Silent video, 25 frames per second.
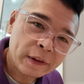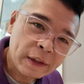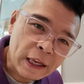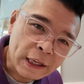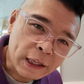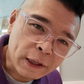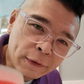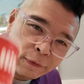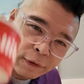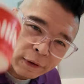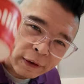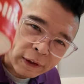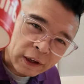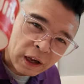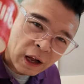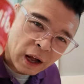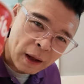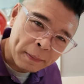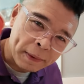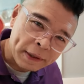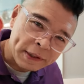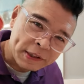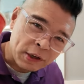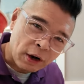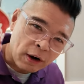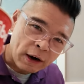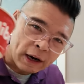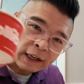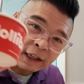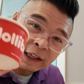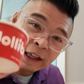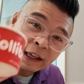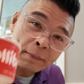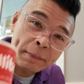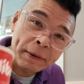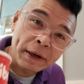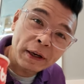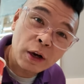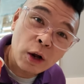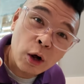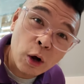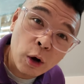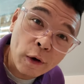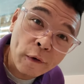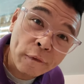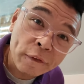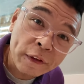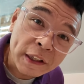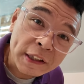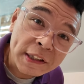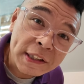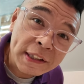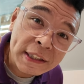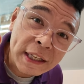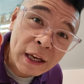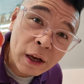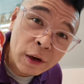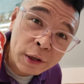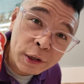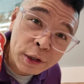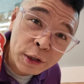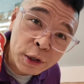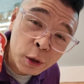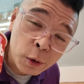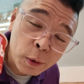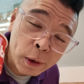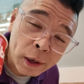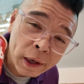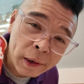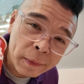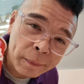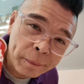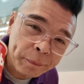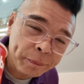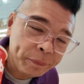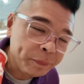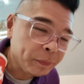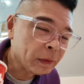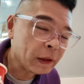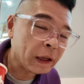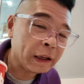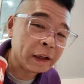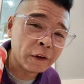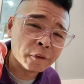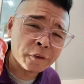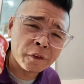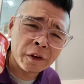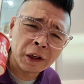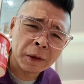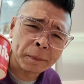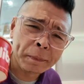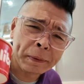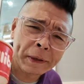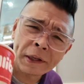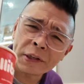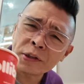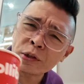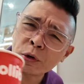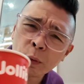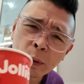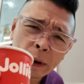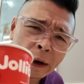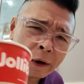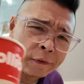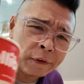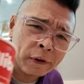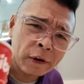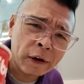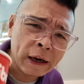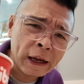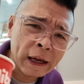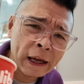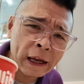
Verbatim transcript: Thank you for the comments. All right, let me know if this is how you do it in the Philippines or wherever you're